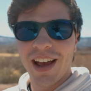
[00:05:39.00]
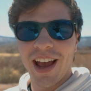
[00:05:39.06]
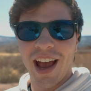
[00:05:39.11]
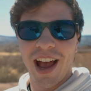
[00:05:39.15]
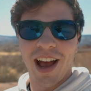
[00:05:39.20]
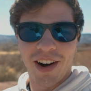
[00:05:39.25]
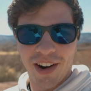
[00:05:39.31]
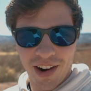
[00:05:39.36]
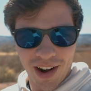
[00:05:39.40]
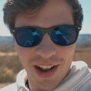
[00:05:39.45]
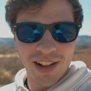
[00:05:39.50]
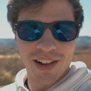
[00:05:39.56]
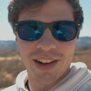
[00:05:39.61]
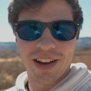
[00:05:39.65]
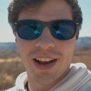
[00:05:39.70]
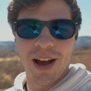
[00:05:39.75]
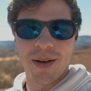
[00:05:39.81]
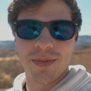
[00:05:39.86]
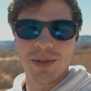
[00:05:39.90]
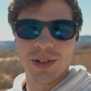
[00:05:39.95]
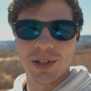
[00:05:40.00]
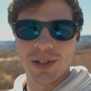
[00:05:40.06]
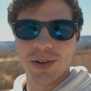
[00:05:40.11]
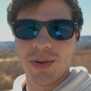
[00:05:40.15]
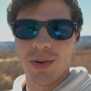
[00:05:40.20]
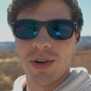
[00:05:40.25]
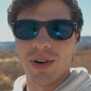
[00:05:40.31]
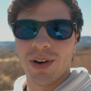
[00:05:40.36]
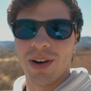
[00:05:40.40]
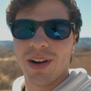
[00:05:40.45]
at our helicopter
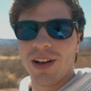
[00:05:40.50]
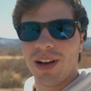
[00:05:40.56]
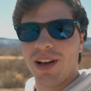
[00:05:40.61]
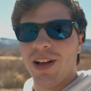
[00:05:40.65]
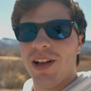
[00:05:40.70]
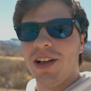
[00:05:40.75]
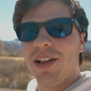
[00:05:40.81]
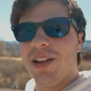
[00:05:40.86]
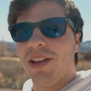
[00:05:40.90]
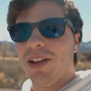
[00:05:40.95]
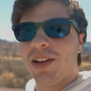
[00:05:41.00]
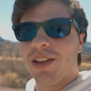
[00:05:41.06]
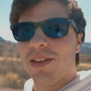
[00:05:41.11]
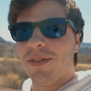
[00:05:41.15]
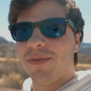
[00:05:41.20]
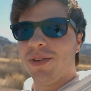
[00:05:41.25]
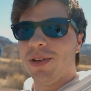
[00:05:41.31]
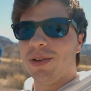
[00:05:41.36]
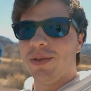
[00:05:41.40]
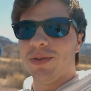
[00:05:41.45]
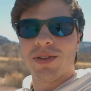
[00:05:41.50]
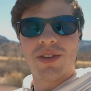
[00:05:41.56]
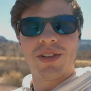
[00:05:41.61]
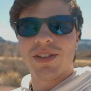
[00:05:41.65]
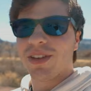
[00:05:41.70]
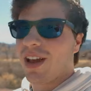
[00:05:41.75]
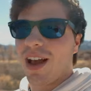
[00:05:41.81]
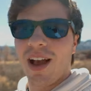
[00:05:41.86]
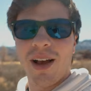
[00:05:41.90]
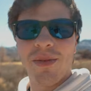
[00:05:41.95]
tour. Look at the
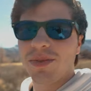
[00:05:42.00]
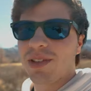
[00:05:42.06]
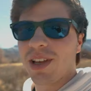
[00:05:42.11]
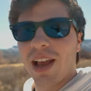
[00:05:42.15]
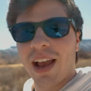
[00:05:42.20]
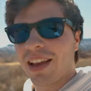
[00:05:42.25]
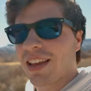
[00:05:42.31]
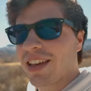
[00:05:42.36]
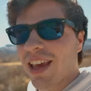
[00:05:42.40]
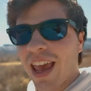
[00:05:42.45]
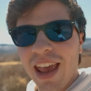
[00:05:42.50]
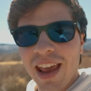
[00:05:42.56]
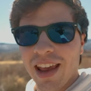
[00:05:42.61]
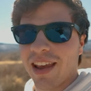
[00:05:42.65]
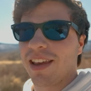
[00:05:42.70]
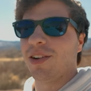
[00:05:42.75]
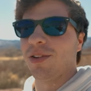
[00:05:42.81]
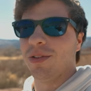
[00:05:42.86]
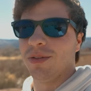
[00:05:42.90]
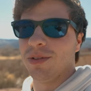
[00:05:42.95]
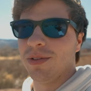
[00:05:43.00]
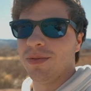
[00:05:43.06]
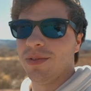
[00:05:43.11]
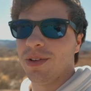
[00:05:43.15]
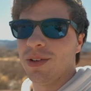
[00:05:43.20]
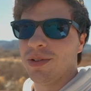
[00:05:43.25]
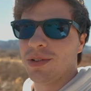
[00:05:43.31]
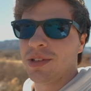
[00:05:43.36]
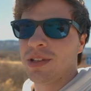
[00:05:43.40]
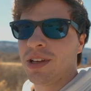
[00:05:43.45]
views. I can't get over the
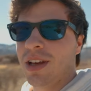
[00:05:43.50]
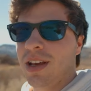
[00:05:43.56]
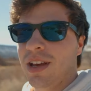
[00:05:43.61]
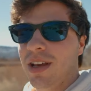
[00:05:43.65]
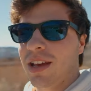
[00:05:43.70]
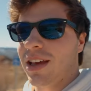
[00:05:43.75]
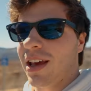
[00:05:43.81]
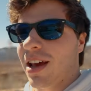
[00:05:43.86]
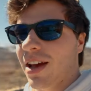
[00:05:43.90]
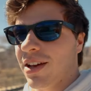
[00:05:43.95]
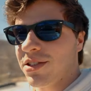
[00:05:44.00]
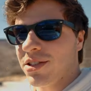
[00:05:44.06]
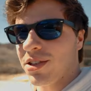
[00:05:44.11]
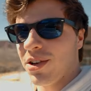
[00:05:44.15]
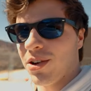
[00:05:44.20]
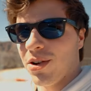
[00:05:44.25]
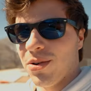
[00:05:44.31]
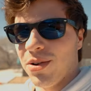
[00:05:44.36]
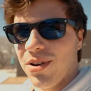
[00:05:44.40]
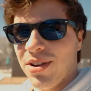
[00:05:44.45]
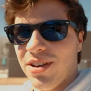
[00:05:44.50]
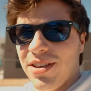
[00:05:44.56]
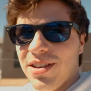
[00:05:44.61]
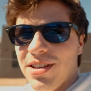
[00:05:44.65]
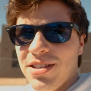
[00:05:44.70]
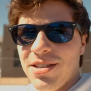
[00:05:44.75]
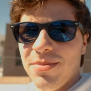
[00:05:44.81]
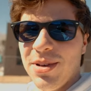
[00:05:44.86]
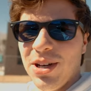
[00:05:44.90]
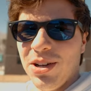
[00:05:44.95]
views. Yeah, so
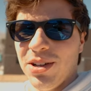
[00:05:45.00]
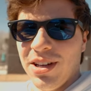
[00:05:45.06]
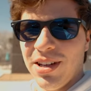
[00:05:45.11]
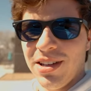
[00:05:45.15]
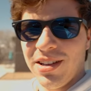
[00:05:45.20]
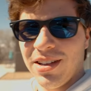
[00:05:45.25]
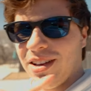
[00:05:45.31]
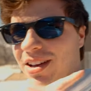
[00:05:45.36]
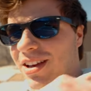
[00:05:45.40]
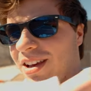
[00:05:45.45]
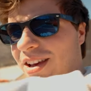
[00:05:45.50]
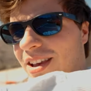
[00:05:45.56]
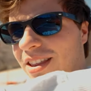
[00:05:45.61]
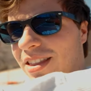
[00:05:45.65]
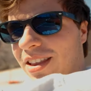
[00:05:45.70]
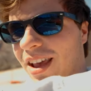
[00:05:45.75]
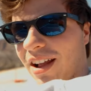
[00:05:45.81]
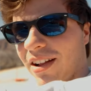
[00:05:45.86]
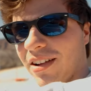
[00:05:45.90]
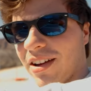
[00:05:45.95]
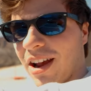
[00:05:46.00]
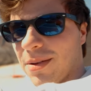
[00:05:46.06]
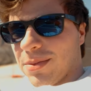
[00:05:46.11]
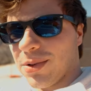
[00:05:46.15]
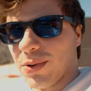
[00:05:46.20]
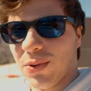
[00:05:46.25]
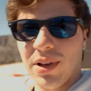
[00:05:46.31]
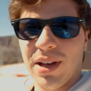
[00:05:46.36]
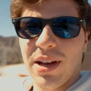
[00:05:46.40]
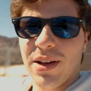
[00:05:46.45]
this is the building. The
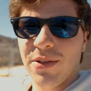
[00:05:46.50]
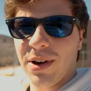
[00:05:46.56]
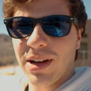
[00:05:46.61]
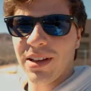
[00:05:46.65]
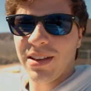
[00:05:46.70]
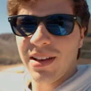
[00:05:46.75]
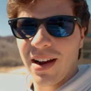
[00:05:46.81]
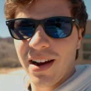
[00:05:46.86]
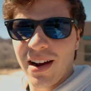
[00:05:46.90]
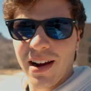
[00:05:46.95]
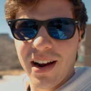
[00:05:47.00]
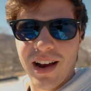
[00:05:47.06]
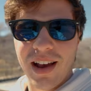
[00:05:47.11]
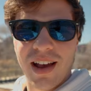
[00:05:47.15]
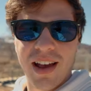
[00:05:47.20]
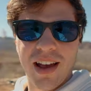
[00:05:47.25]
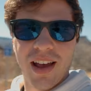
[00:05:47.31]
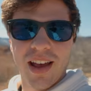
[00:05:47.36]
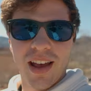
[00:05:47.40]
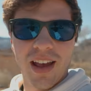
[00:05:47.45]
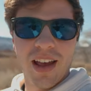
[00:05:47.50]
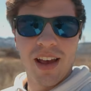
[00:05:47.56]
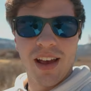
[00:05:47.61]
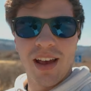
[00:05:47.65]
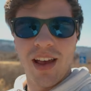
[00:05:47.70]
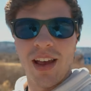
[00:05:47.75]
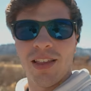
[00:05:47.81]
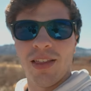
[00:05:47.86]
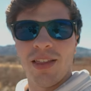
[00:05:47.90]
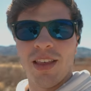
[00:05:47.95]
helicopter will land right there,
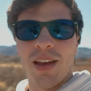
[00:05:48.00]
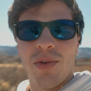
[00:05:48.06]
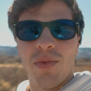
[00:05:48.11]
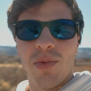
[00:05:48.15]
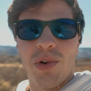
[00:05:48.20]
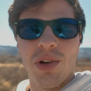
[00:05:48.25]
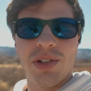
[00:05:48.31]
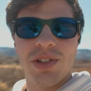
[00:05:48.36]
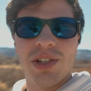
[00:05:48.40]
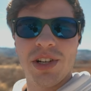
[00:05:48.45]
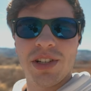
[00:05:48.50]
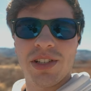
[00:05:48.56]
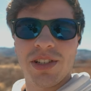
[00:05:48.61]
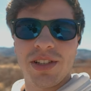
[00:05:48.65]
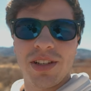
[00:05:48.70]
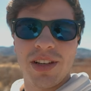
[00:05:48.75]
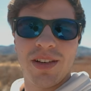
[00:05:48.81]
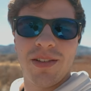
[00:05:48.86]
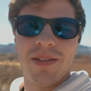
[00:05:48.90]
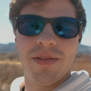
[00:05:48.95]
and then we'll just